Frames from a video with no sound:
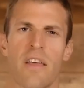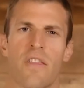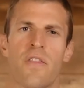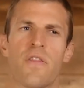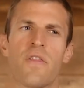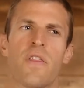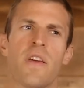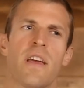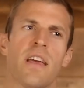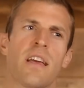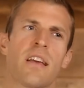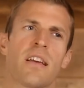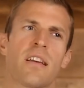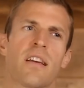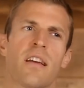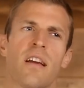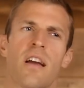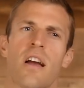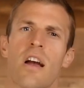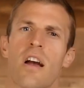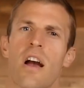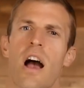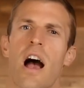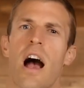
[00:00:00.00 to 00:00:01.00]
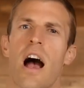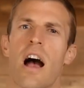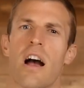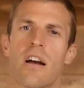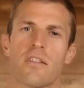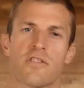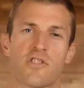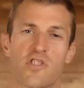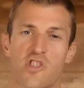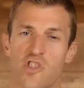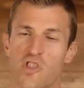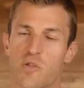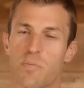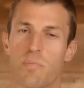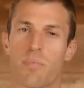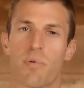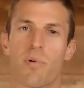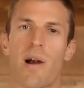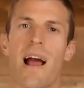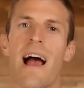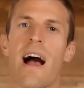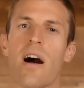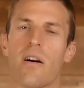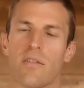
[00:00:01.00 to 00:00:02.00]
think uh,
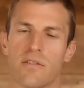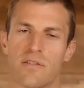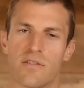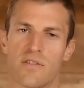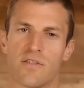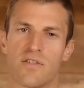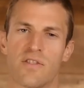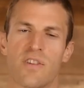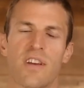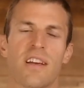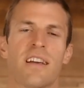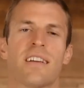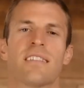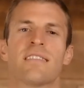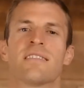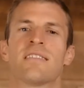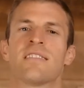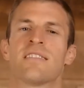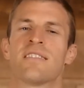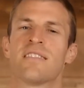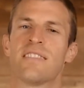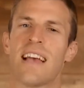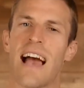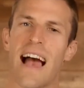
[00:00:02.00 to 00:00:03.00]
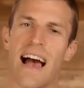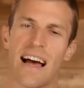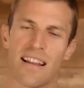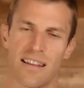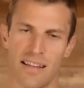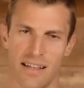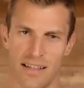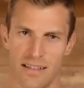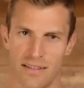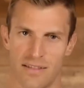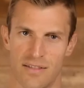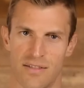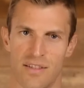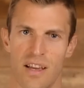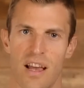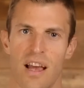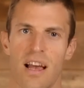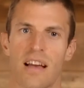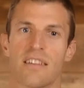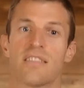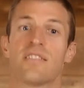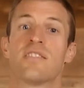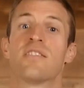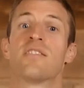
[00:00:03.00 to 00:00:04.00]
sprouts, salads,
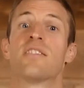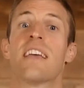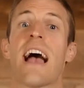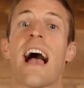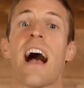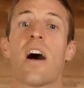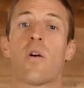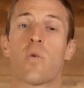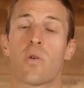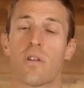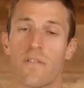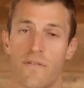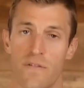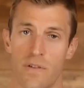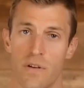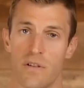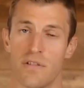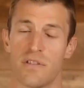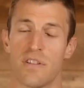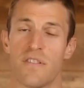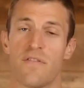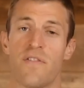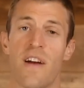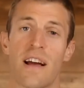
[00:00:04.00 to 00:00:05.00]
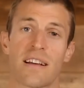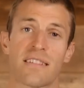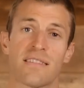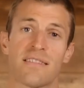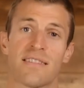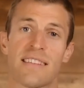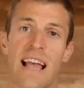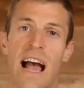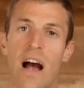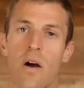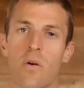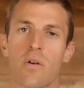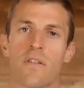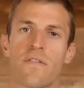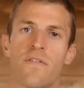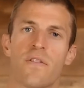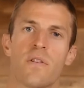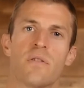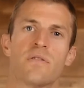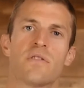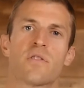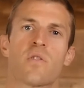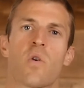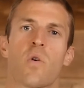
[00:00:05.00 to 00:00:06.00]
sour foods. In fact, sour
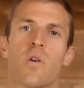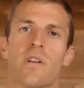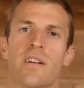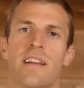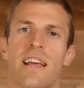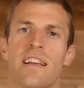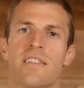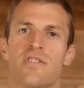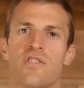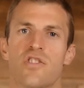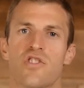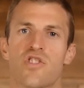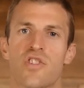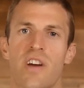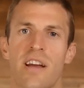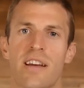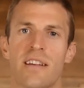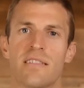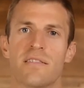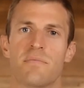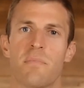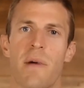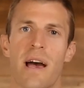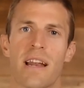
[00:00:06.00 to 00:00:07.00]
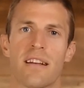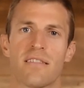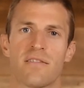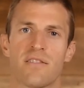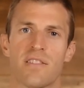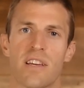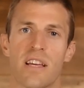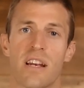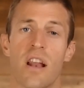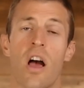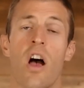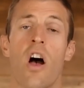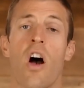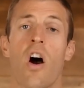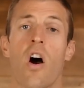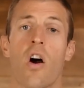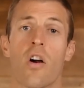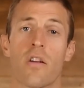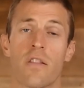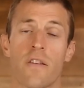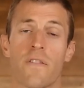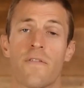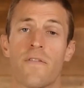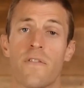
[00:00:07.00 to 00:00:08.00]
foods, according to ancient Chinese medicine,
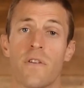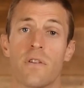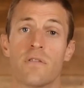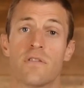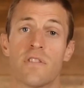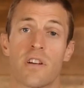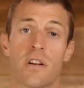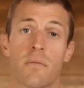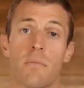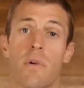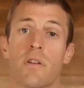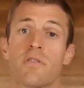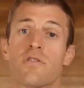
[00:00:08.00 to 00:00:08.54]
are the foods that are